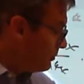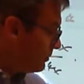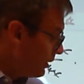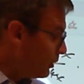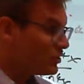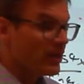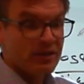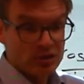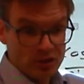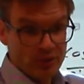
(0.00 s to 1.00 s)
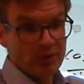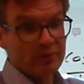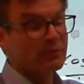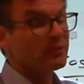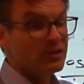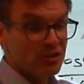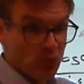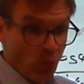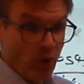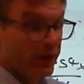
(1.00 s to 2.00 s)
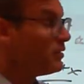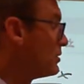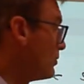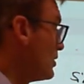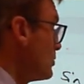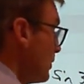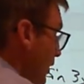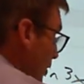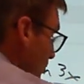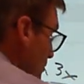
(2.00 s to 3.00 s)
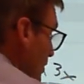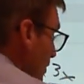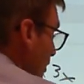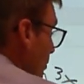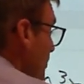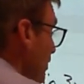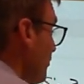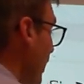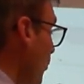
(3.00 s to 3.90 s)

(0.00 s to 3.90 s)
cosine of 0 is 1, so this becomes a big fat